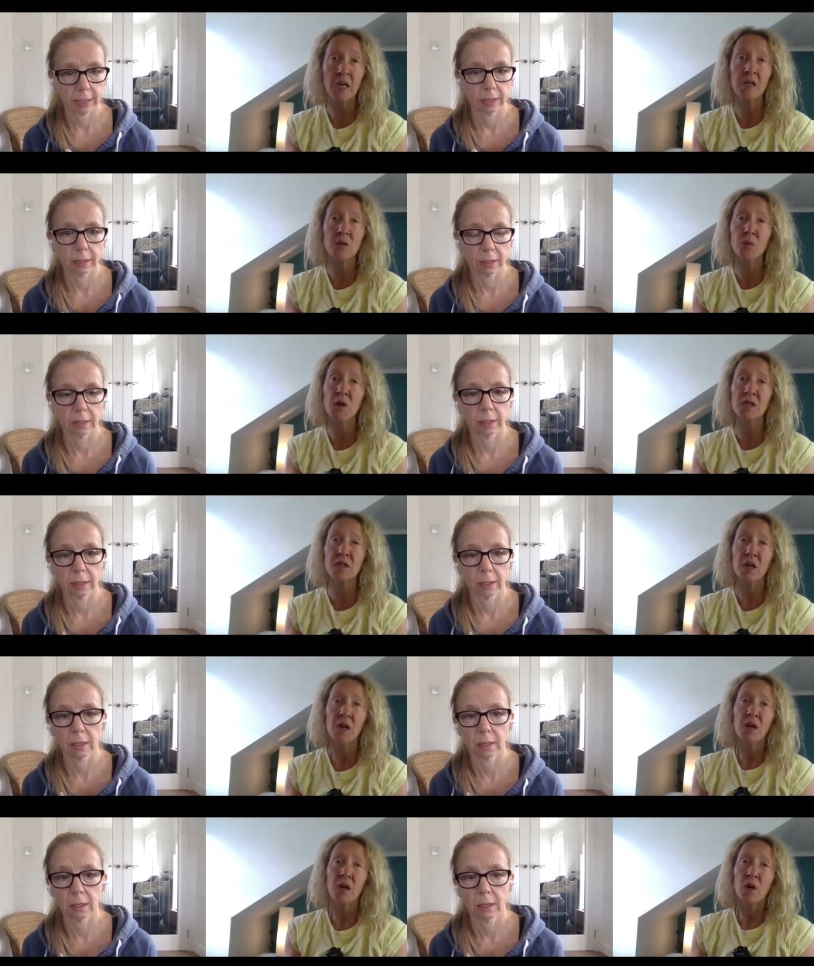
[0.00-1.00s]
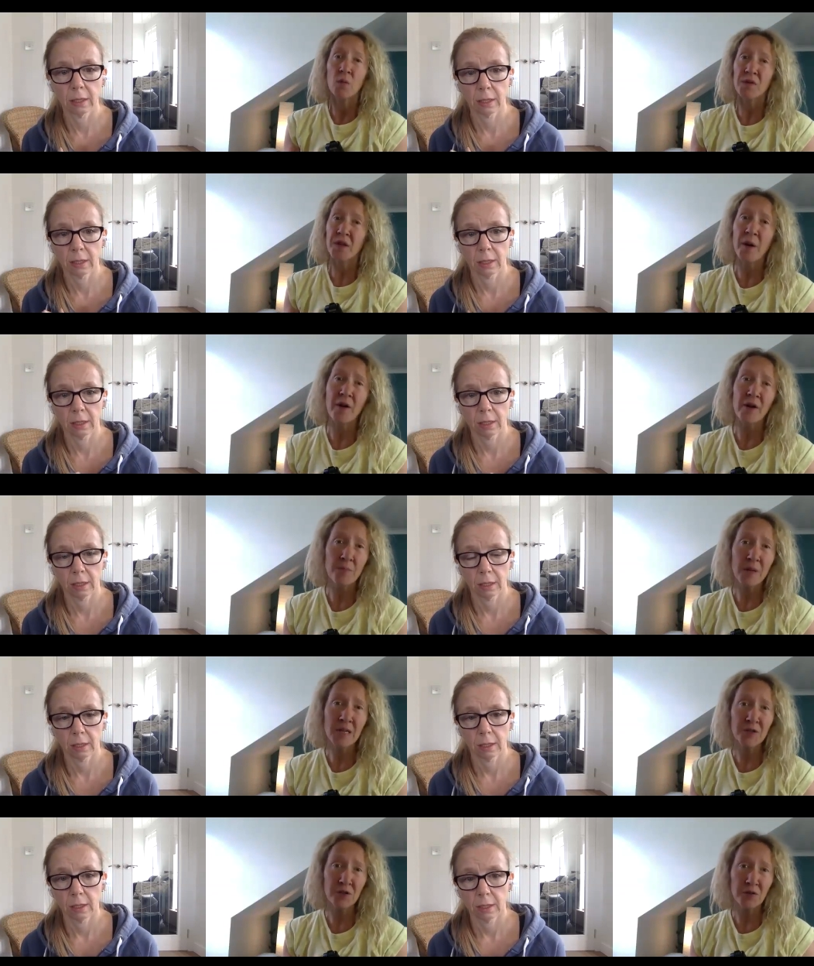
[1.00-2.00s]
Speaker 1: he's worked with the American
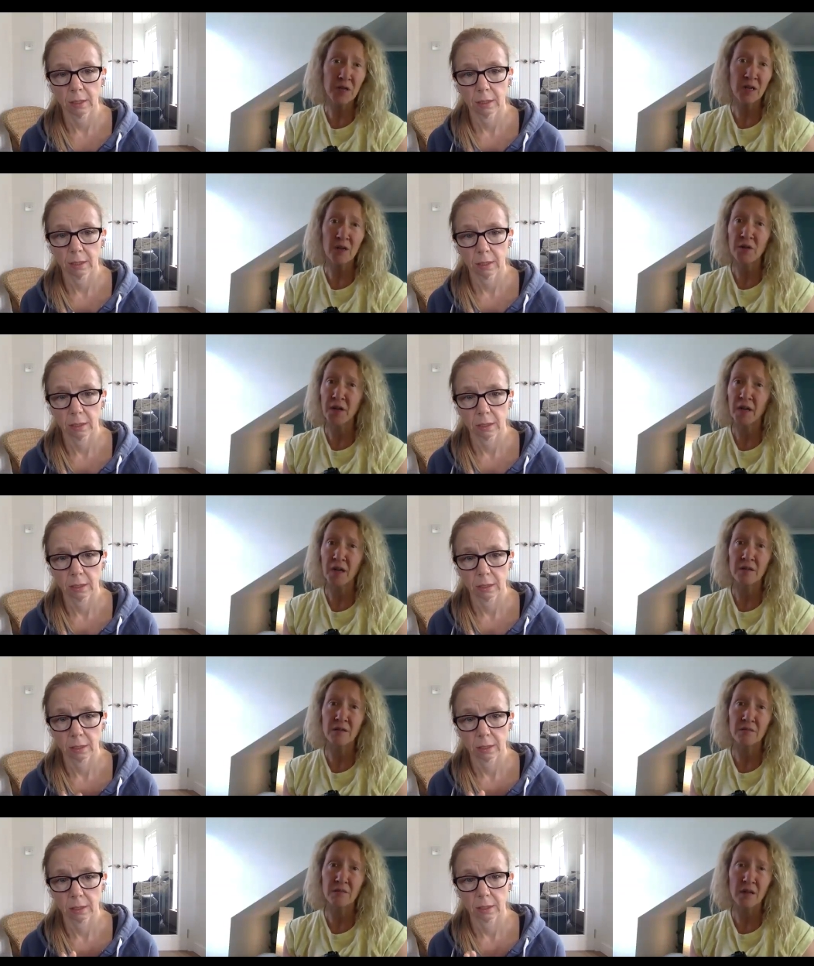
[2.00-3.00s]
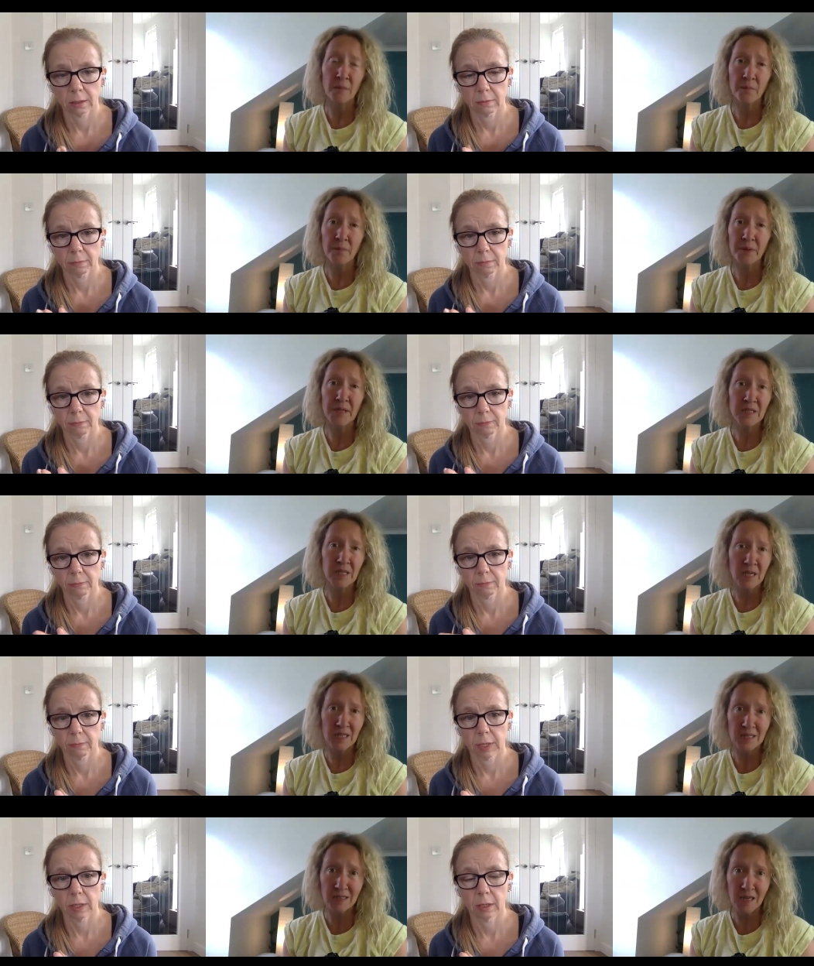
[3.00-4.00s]
military looking at
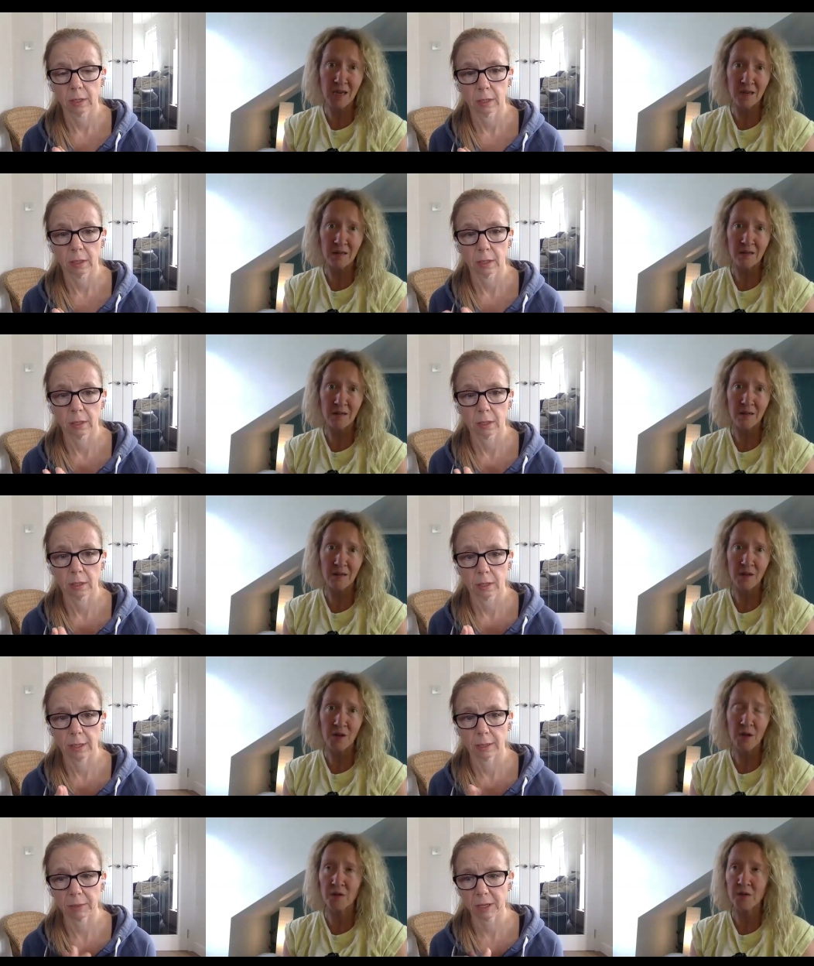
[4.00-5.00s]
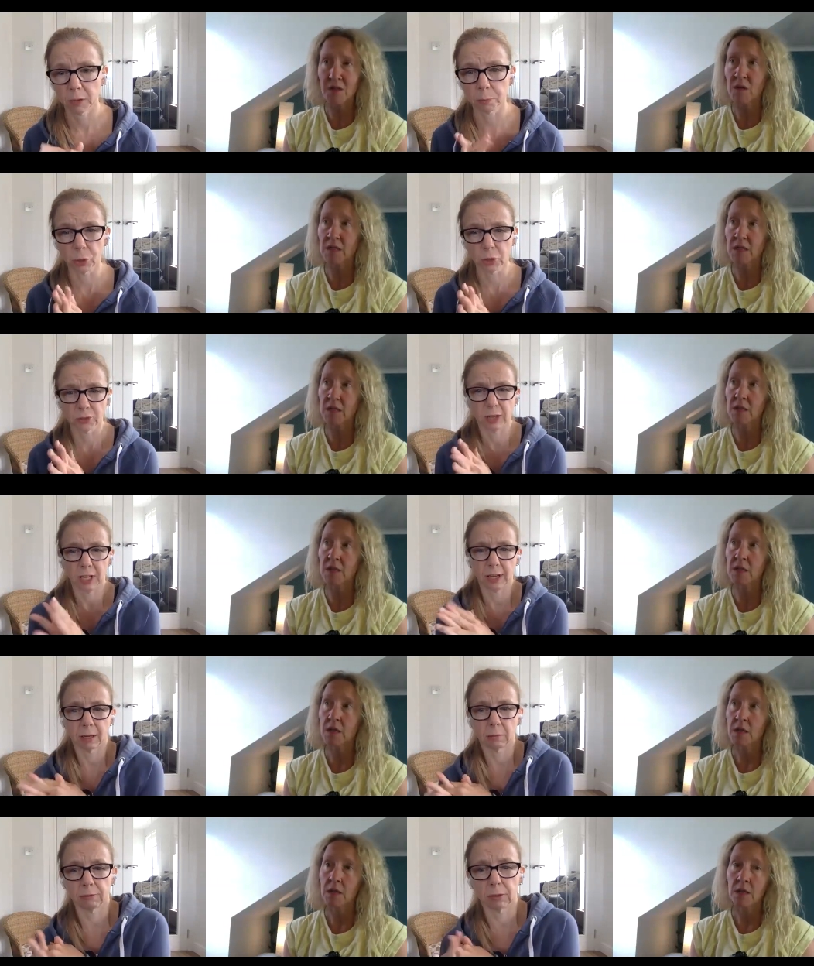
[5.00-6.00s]
PTSD you know so this yeah, his is,
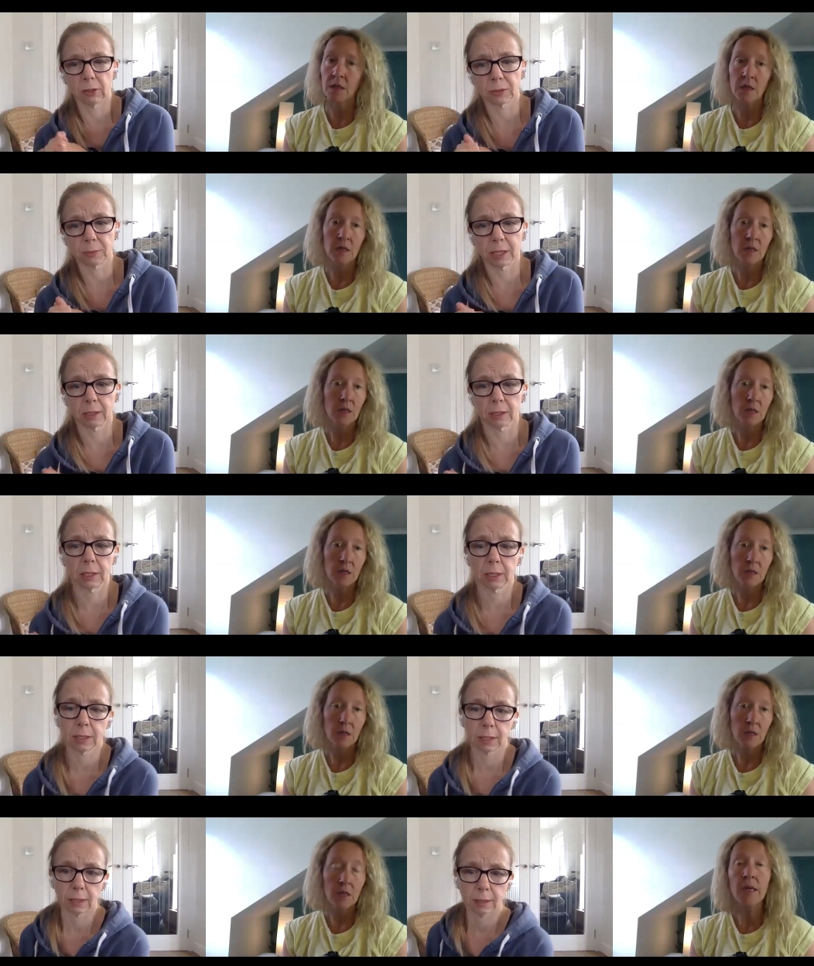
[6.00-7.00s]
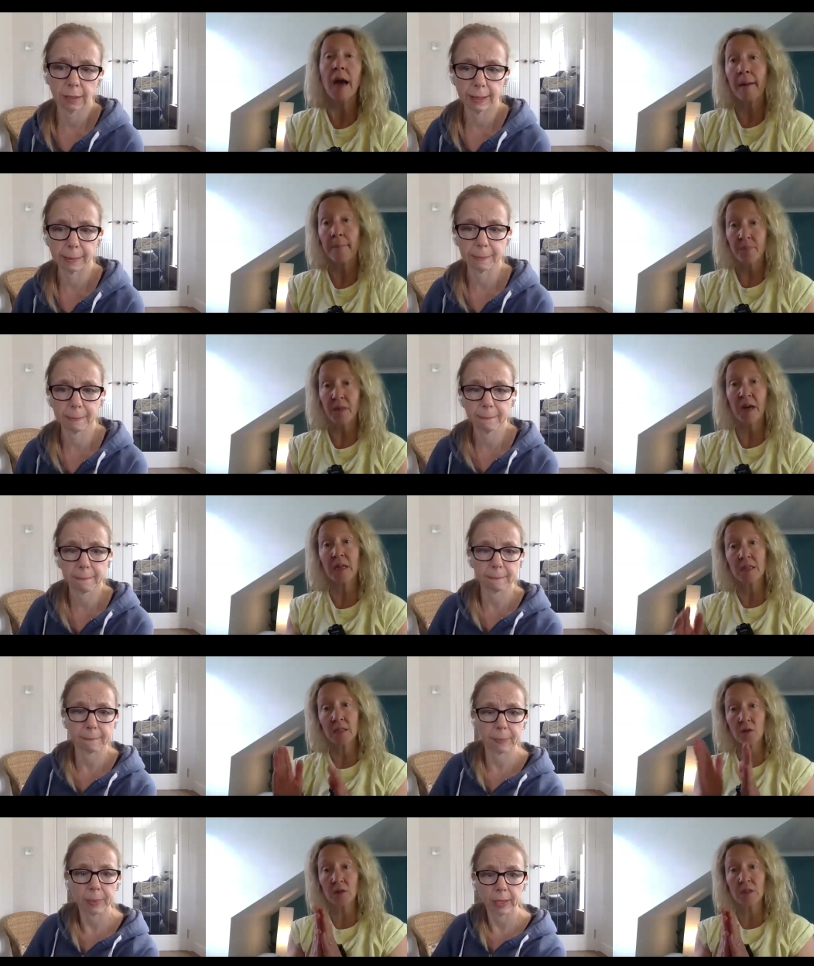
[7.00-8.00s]
book's
Speaker 2: very helpful as well
Speaker 1: yeah and it's
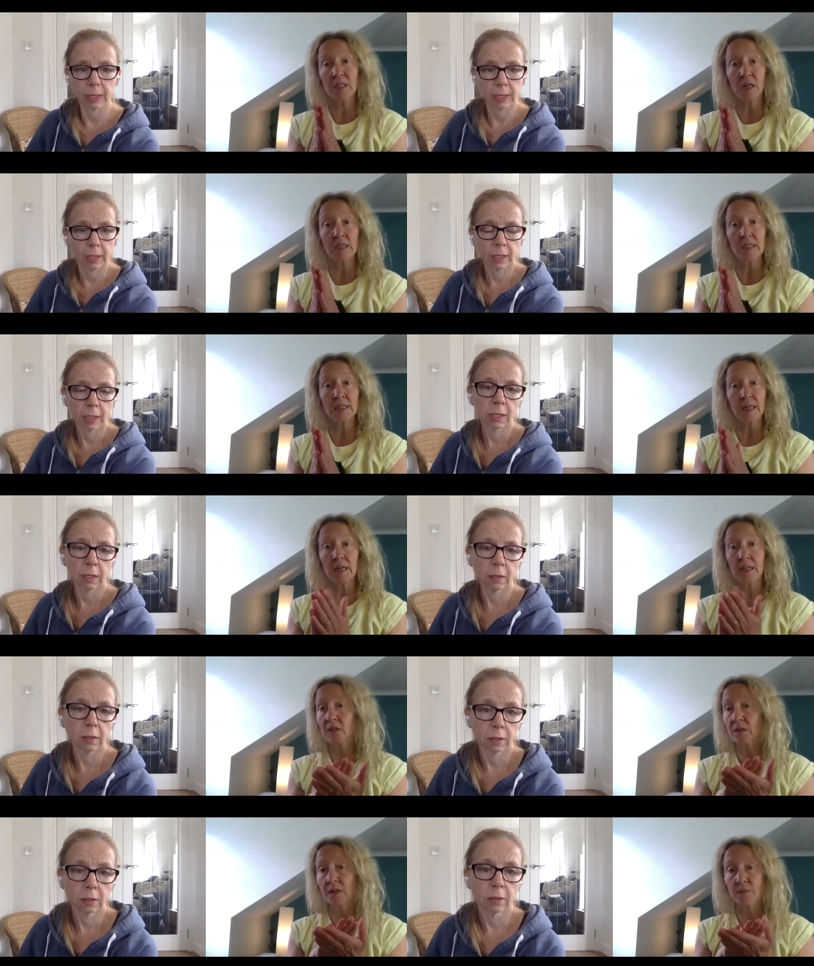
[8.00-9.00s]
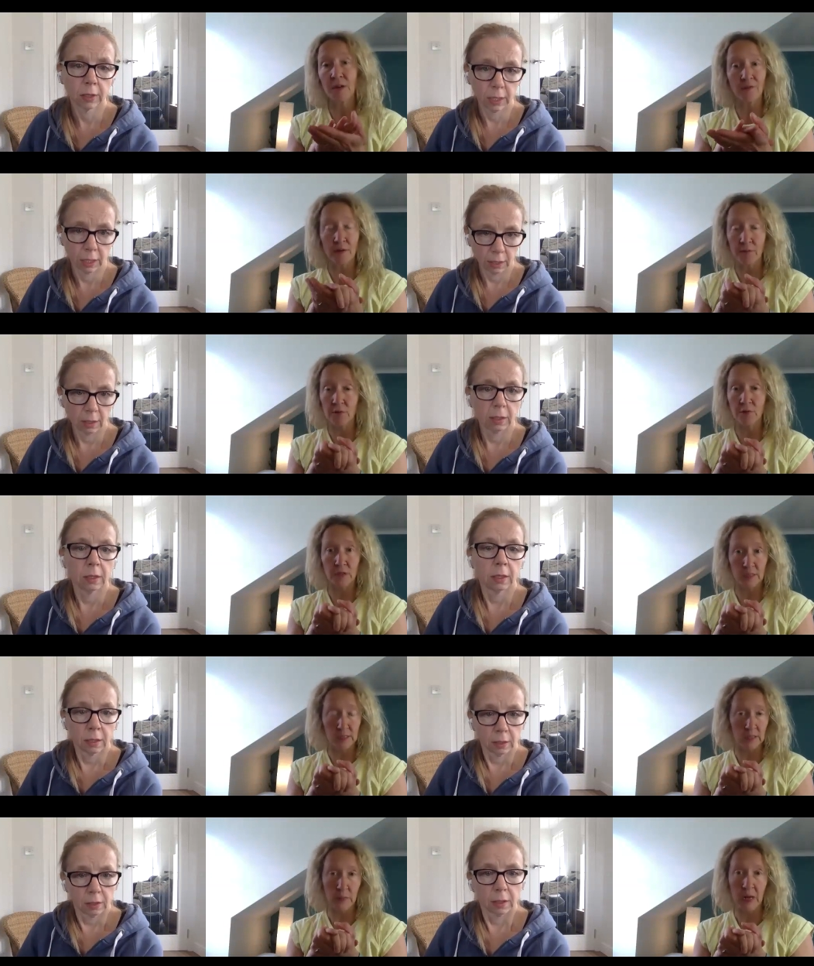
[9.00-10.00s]
concise and he's got some lovely recordings
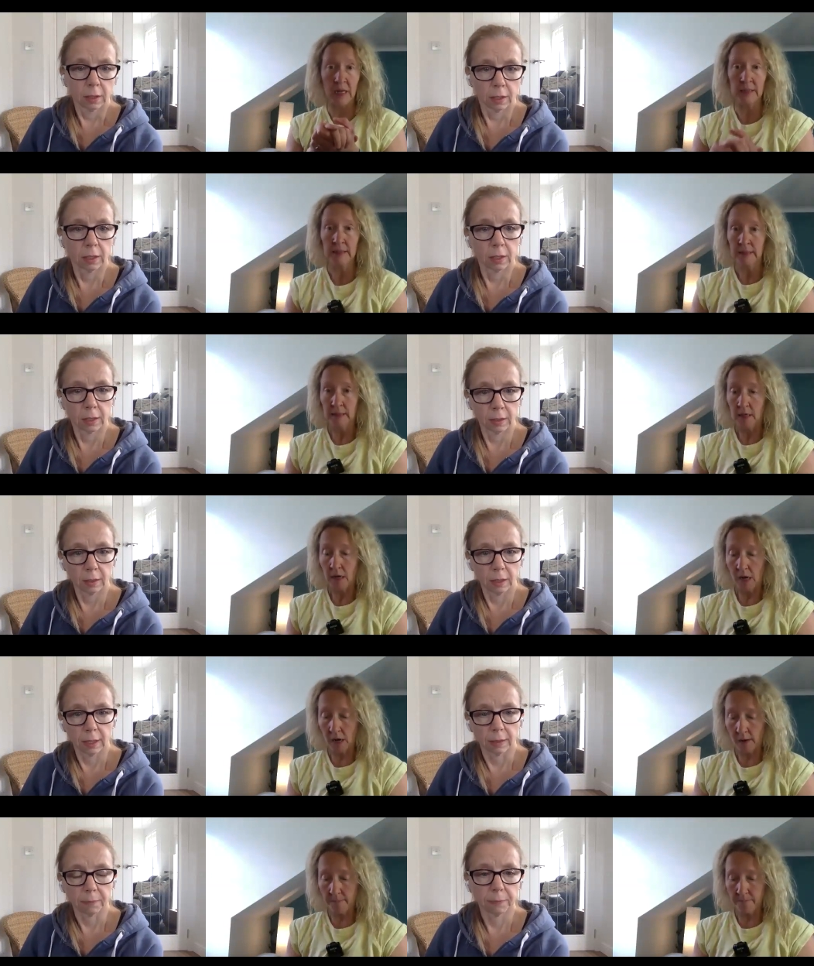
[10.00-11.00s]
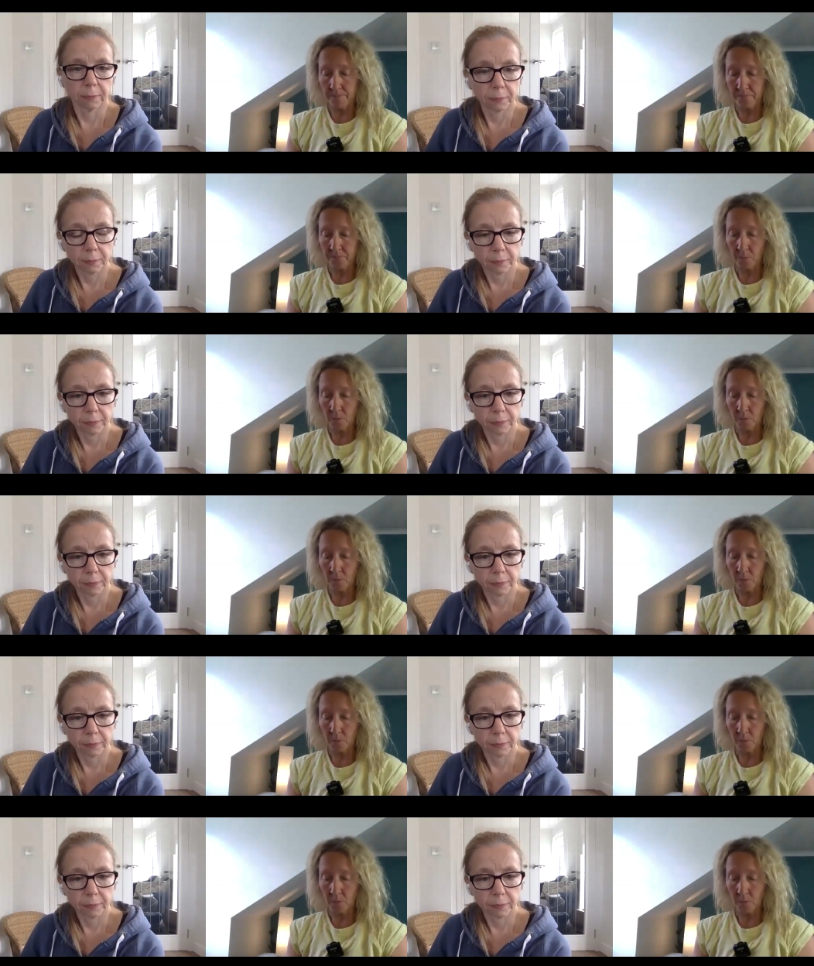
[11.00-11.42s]
as well um yeah